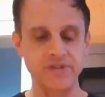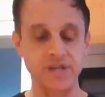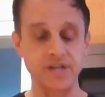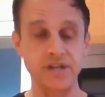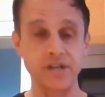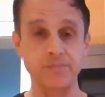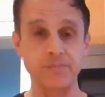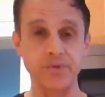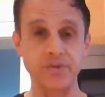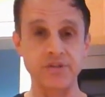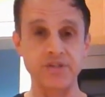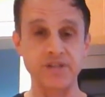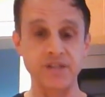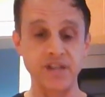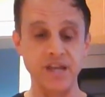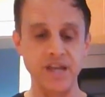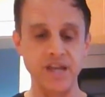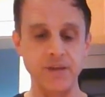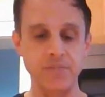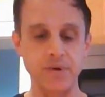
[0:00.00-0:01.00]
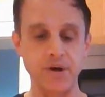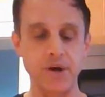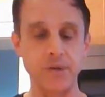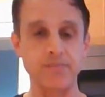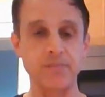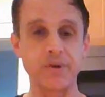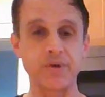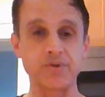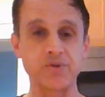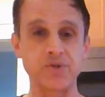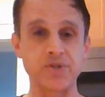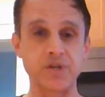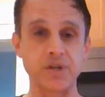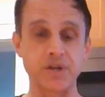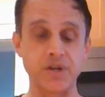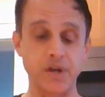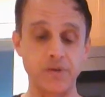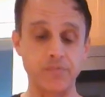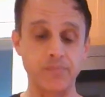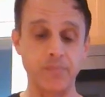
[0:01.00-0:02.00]
I did put this in the email, but it
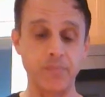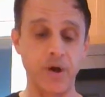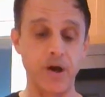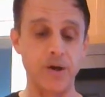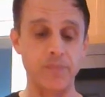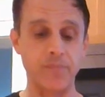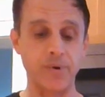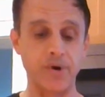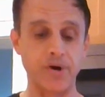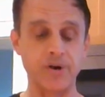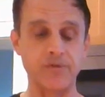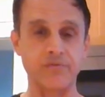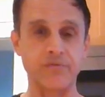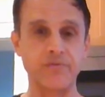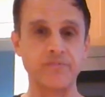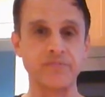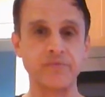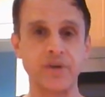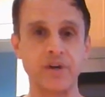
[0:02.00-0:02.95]
was all part of